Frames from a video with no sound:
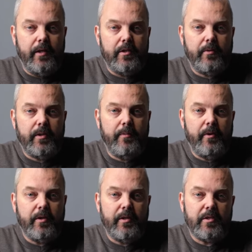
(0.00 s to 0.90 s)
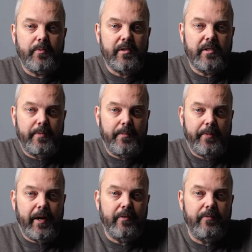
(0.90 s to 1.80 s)
So what the motor does once it's been
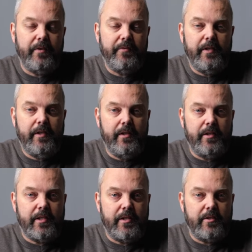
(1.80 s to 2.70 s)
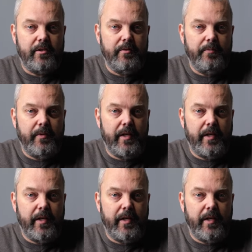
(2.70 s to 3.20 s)
paired with the sensor